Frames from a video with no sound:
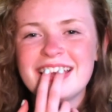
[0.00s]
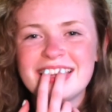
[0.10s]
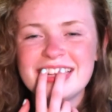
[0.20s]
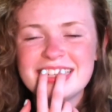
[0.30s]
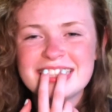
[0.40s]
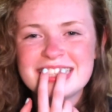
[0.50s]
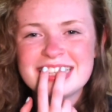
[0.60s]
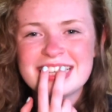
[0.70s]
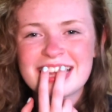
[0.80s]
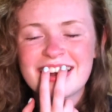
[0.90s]
These
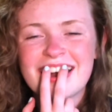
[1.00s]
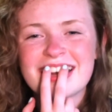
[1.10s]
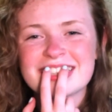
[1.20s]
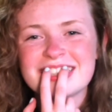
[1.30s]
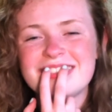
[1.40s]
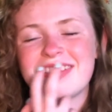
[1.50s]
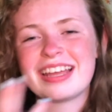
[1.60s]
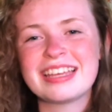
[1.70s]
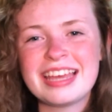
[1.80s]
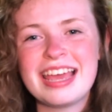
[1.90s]
teeth are actually
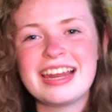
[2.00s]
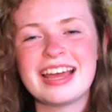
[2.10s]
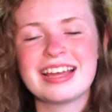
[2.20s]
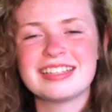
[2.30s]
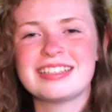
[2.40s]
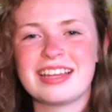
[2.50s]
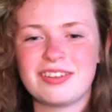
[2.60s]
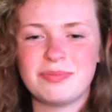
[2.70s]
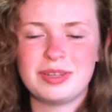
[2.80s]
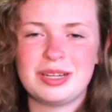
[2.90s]
my canines that
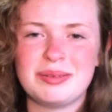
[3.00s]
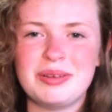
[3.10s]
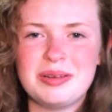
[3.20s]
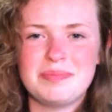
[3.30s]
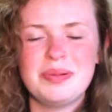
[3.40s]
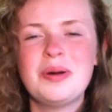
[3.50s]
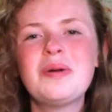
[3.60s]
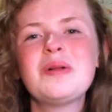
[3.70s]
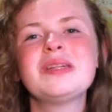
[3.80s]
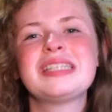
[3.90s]
have been
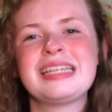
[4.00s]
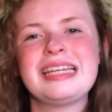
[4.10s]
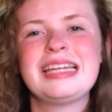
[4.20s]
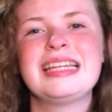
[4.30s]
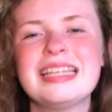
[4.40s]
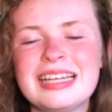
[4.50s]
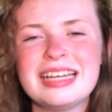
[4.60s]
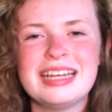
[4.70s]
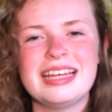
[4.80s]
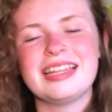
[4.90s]
pulled in
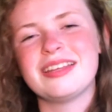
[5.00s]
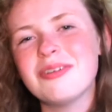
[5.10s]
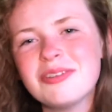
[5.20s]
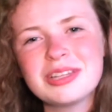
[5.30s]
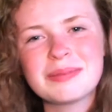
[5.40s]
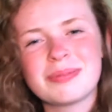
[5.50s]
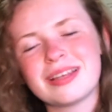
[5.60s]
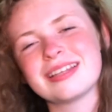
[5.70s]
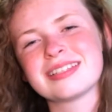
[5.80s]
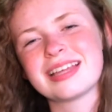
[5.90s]
the only
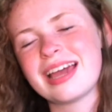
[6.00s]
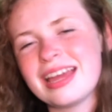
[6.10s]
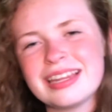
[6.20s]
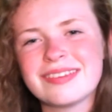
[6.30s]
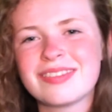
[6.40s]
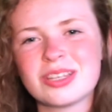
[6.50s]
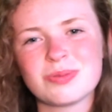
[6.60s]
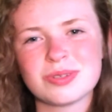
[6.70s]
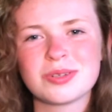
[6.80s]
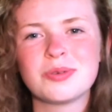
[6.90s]
place that any of
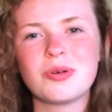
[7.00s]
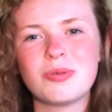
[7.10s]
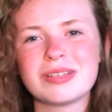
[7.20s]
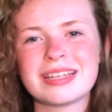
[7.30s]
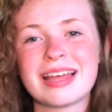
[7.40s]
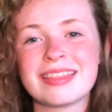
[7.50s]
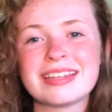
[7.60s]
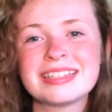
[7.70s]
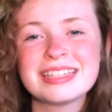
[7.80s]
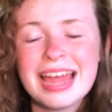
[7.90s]
this was cool was at
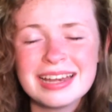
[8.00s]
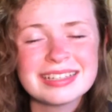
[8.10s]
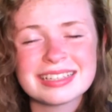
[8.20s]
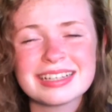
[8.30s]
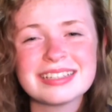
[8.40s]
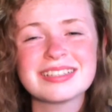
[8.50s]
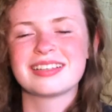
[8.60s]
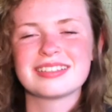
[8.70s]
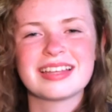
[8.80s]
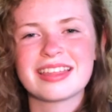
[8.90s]
the dentist
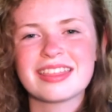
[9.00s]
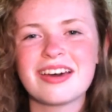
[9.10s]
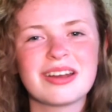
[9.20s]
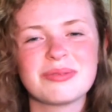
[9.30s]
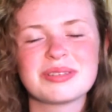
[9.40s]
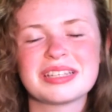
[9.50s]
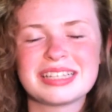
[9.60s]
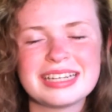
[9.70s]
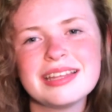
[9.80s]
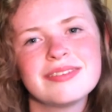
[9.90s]
because they thought it was a
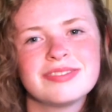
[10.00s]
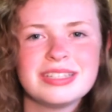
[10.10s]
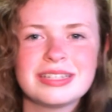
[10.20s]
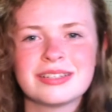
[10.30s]
nifty